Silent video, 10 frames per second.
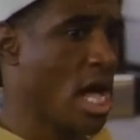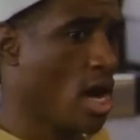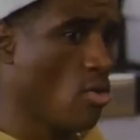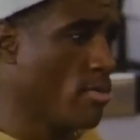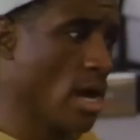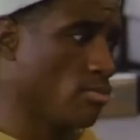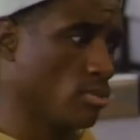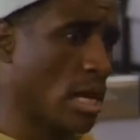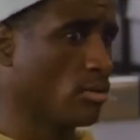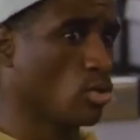Nah,
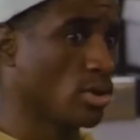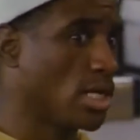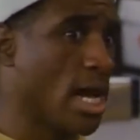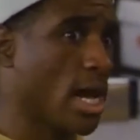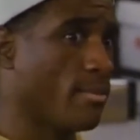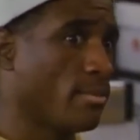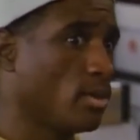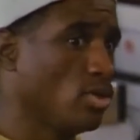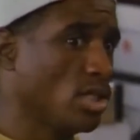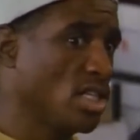homie, I was on time.
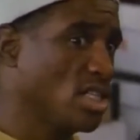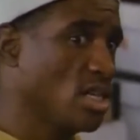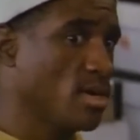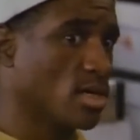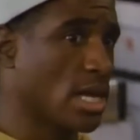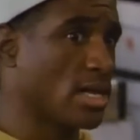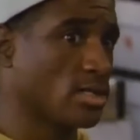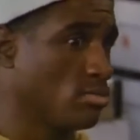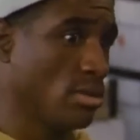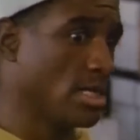You just didn't see me because I
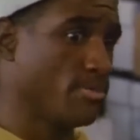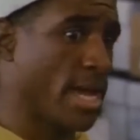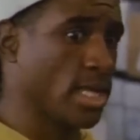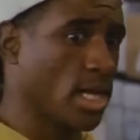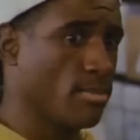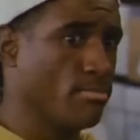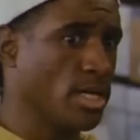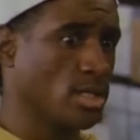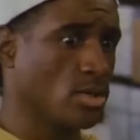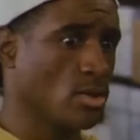was back there getting
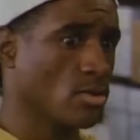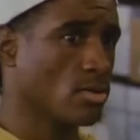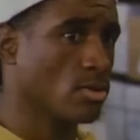busy, you know?